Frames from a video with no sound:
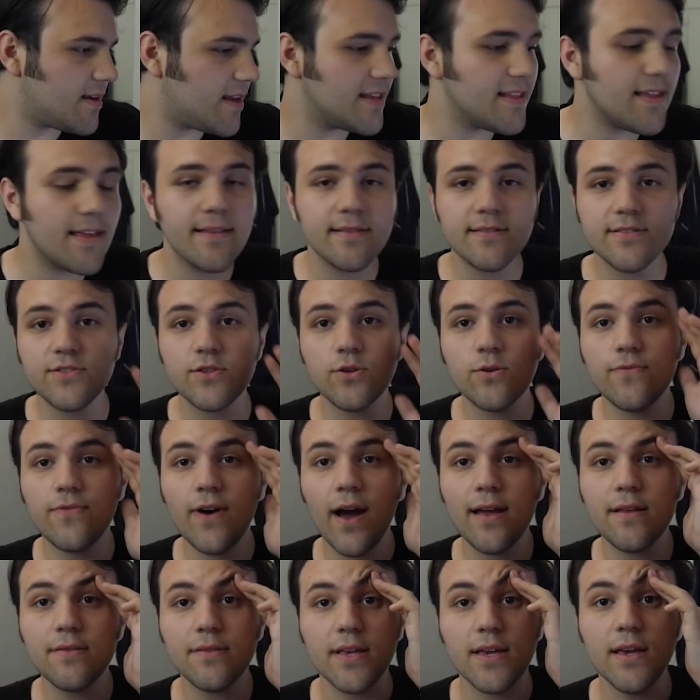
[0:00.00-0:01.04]
And then, so
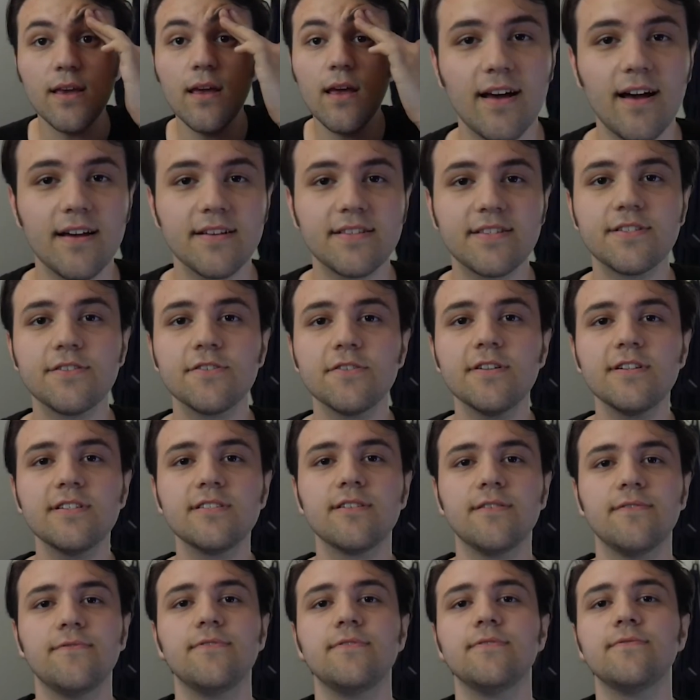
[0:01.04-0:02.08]
finally, a series
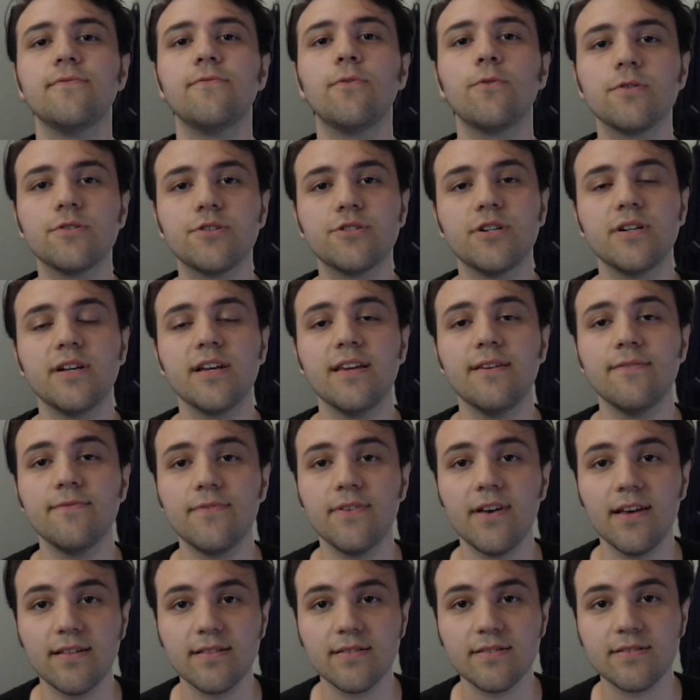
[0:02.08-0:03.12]
of unfortunate
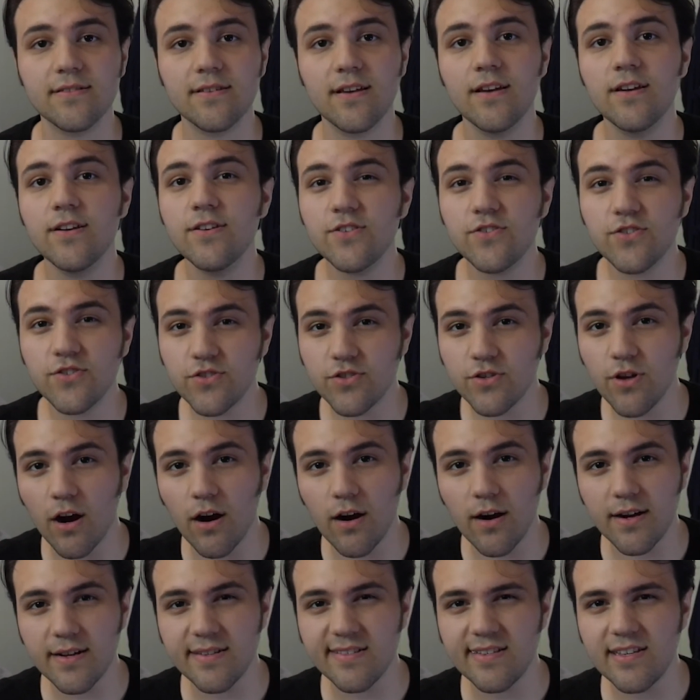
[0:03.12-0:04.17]
events
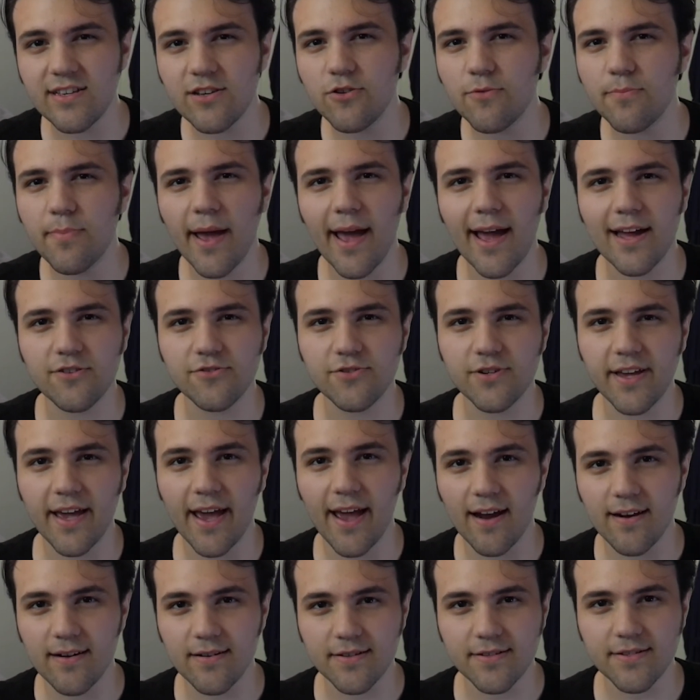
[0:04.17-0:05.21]
starring Neil Patrick
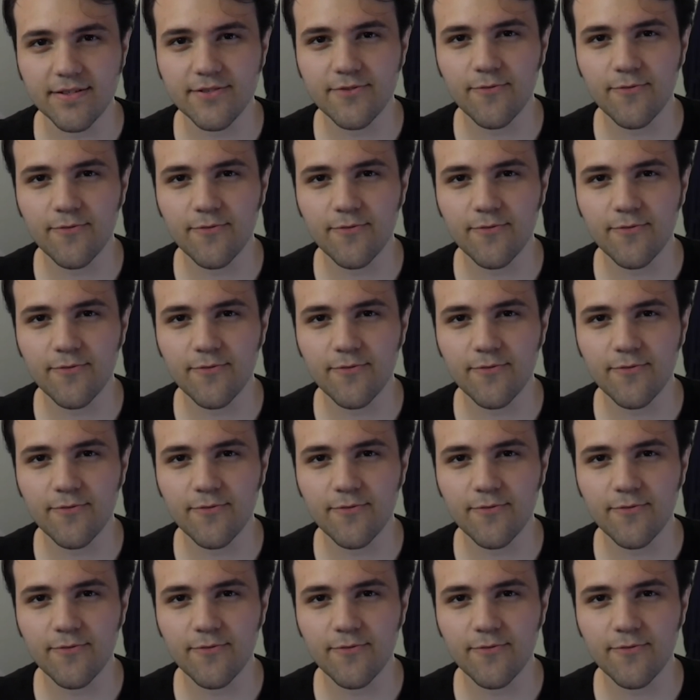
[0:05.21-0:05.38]
Harris.